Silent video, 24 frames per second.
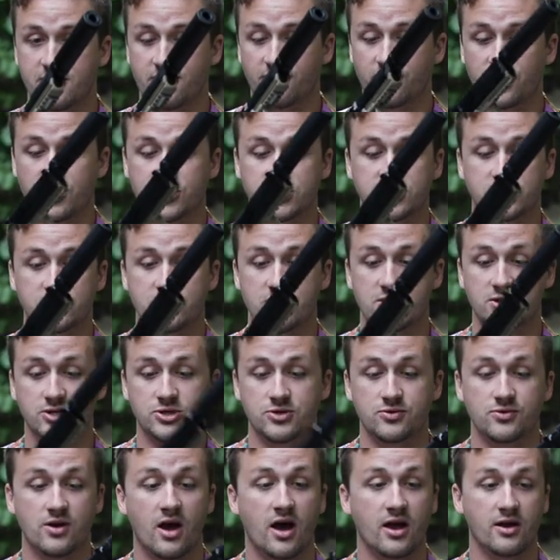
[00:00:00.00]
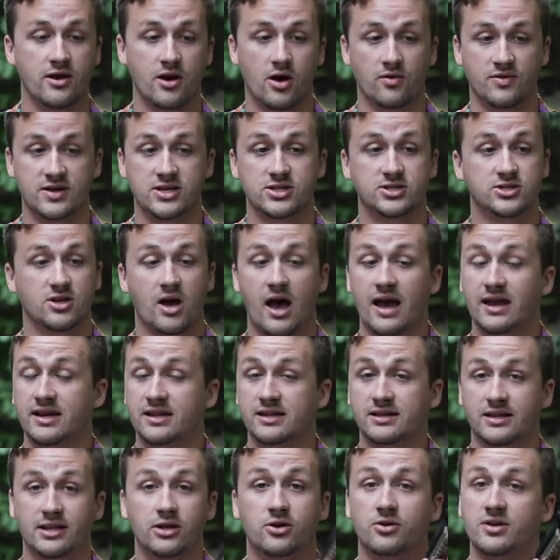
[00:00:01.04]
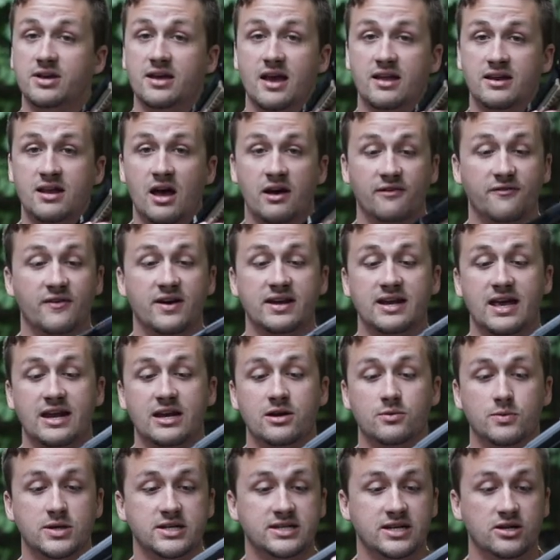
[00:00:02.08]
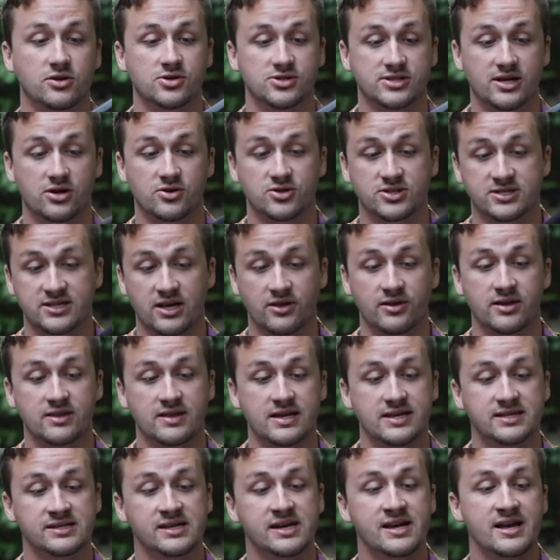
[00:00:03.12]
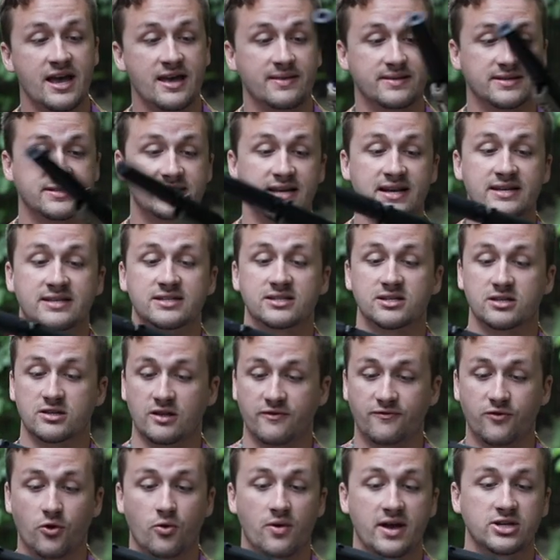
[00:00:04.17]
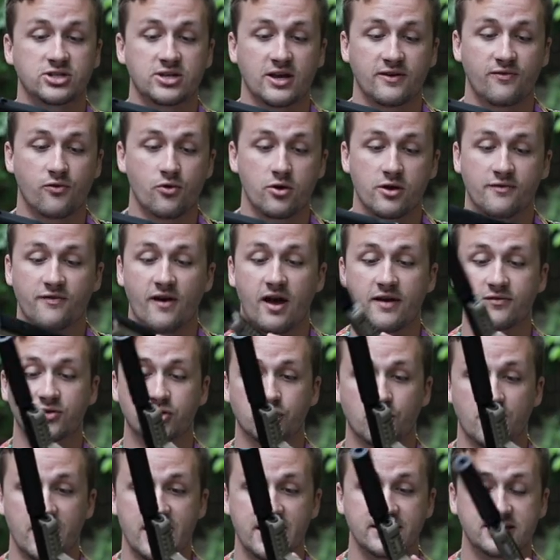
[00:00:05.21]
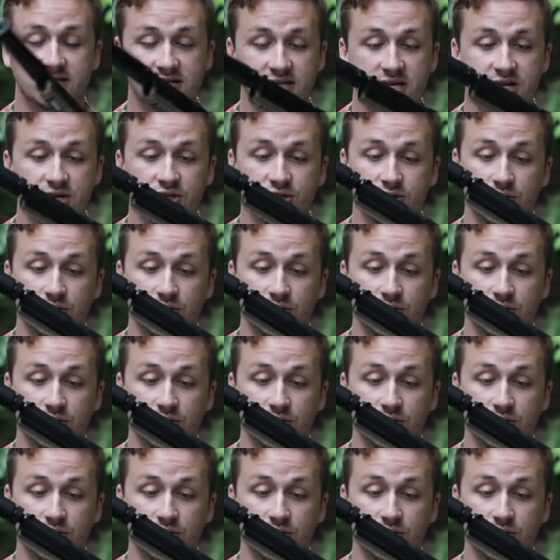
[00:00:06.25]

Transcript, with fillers: For those of you that do not know, these I did literally had not find any retailers that are selling these in the States. It's got the full HK 45 trades.